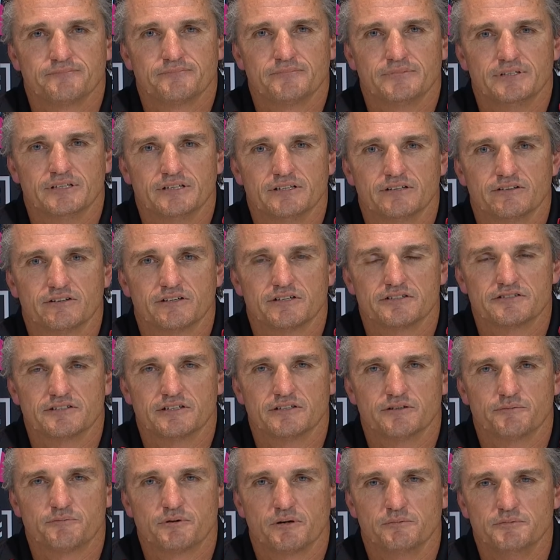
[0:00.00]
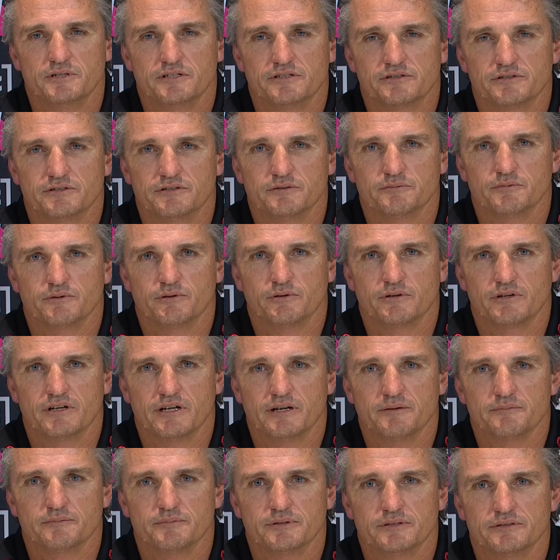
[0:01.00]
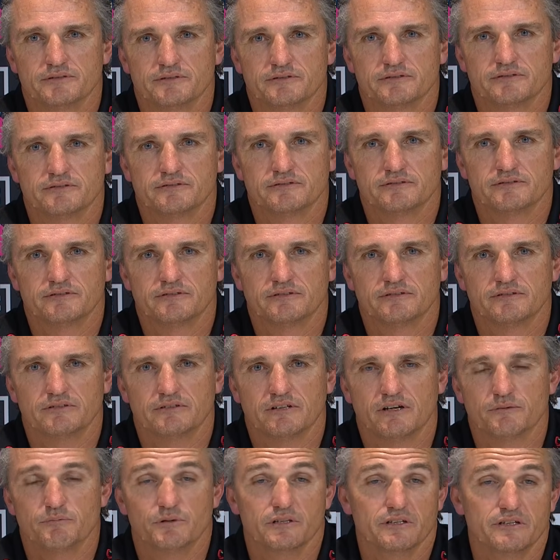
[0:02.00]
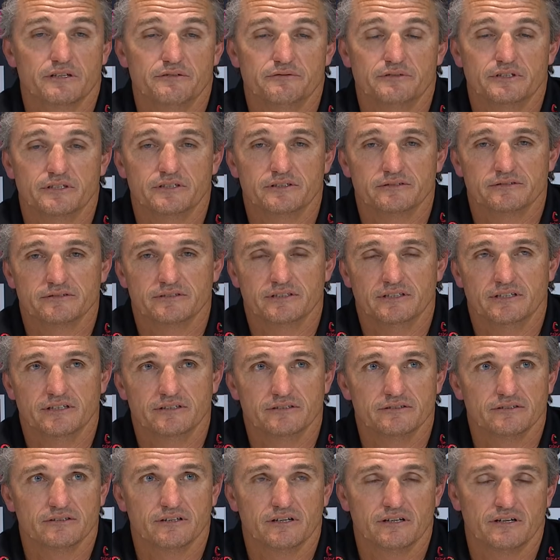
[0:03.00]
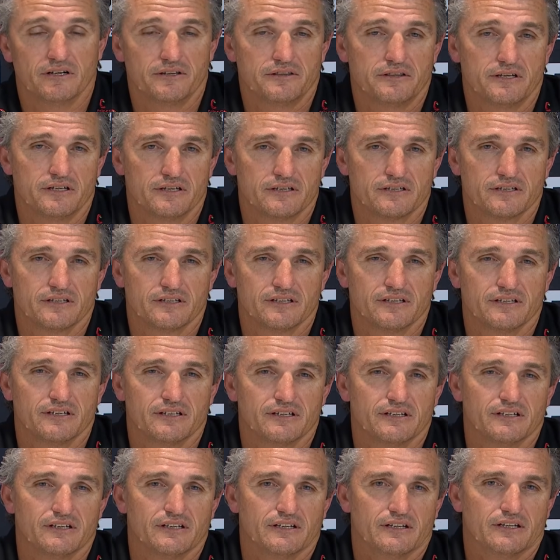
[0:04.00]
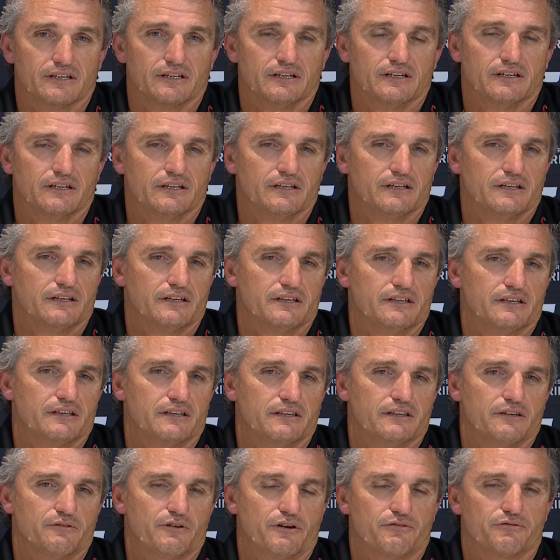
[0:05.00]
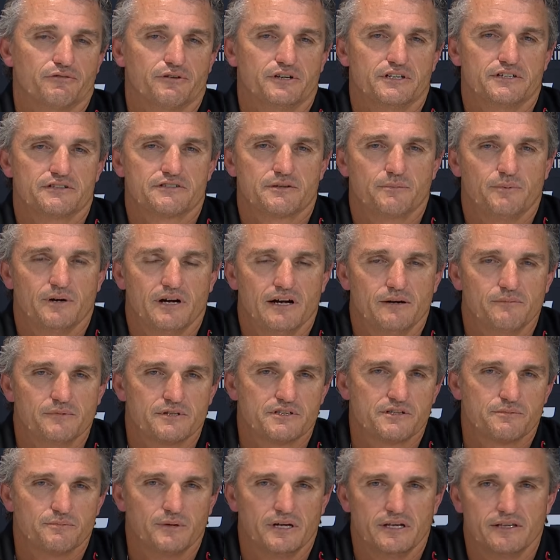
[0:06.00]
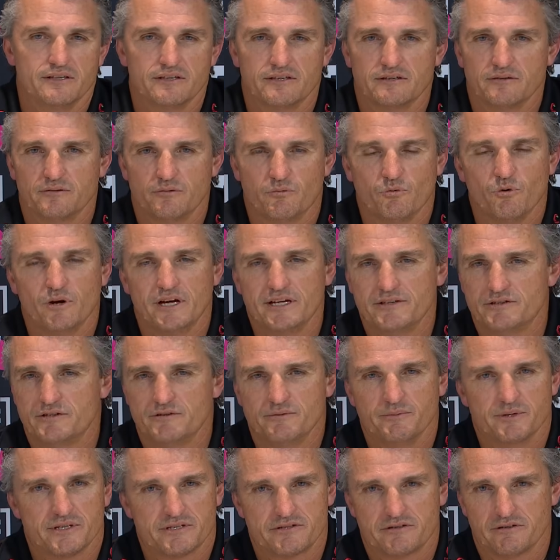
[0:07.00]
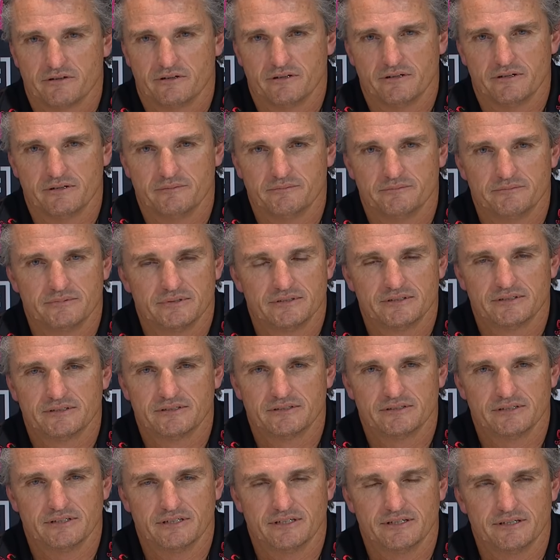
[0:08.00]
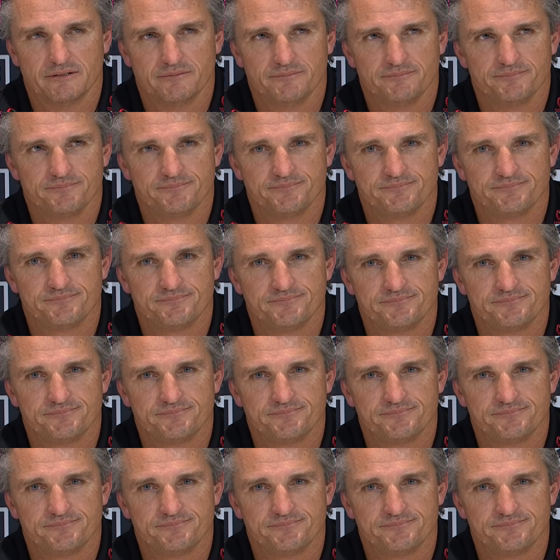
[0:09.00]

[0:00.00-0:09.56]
Yeah, like I said, I probably shouldn't have brought it up, but I believe in it. You know, I think the referees department spend way too much time um,